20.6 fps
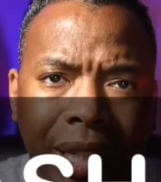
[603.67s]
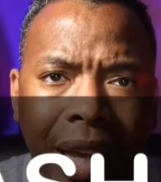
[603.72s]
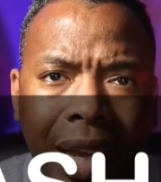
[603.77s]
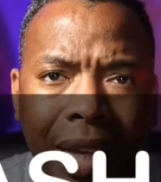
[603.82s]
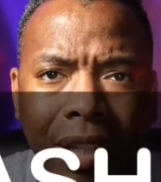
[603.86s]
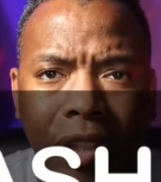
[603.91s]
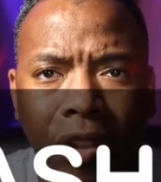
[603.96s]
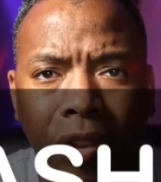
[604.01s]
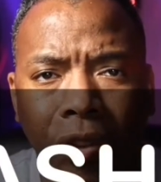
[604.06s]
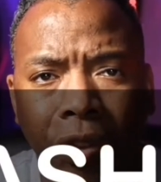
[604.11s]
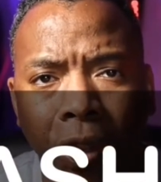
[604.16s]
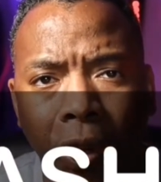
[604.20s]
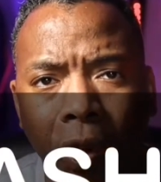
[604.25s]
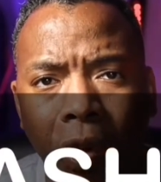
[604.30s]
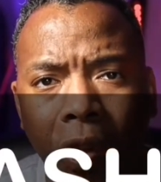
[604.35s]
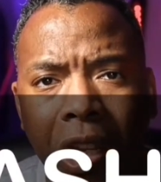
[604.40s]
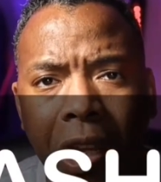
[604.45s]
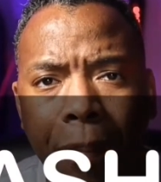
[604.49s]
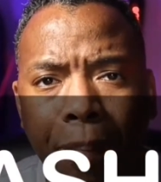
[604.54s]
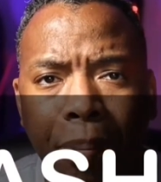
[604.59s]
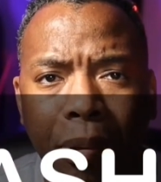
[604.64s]
takes
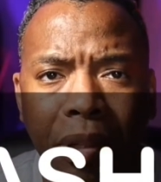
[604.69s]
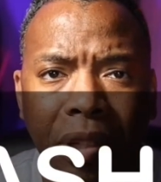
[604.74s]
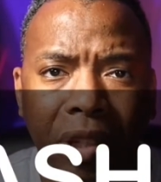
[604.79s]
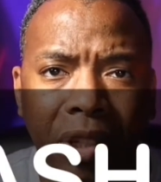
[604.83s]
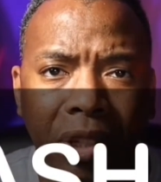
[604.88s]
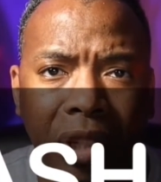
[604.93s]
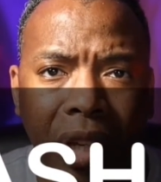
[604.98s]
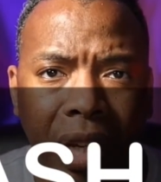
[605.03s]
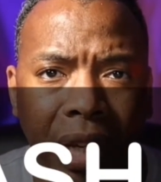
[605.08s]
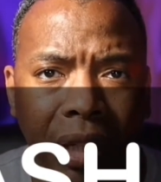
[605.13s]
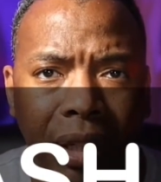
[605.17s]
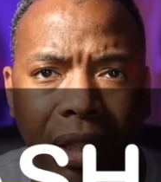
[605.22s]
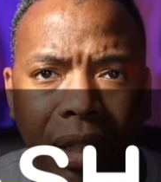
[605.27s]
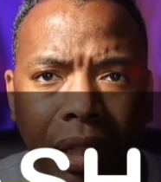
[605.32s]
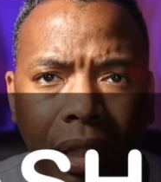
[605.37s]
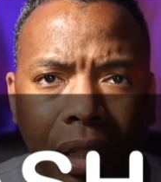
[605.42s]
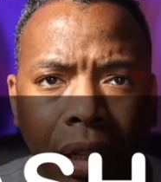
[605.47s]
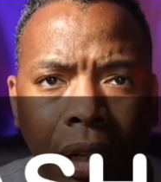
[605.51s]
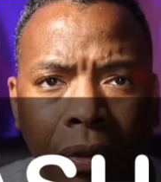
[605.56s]
30%